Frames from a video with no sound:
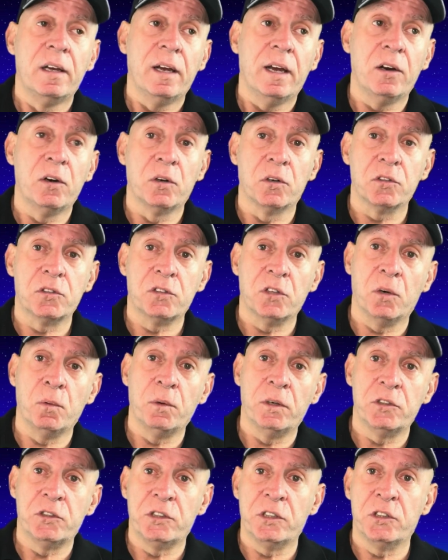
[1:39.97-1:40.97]
and also
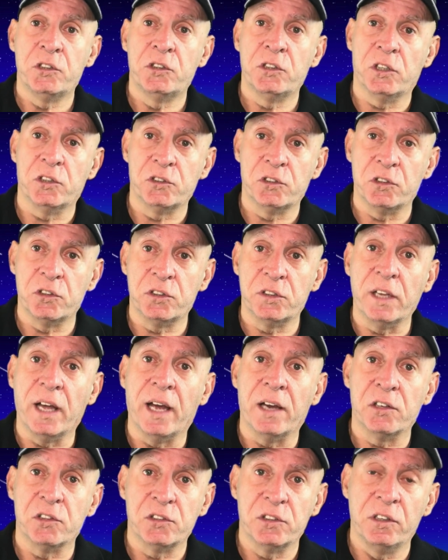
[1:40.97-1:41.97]
when she adjusts her
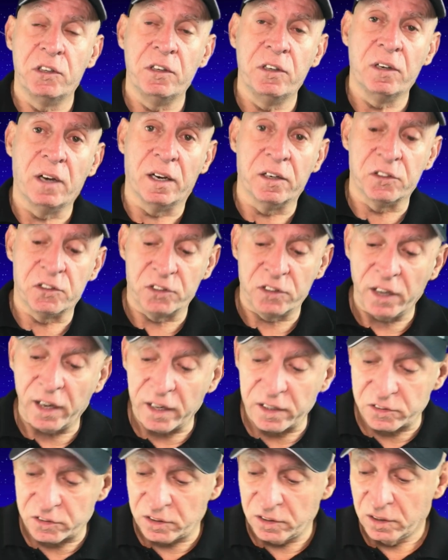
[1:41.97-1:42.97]
status in the United
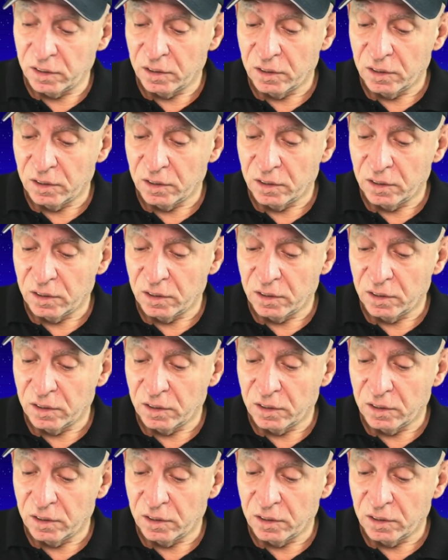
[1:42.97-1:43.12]
States.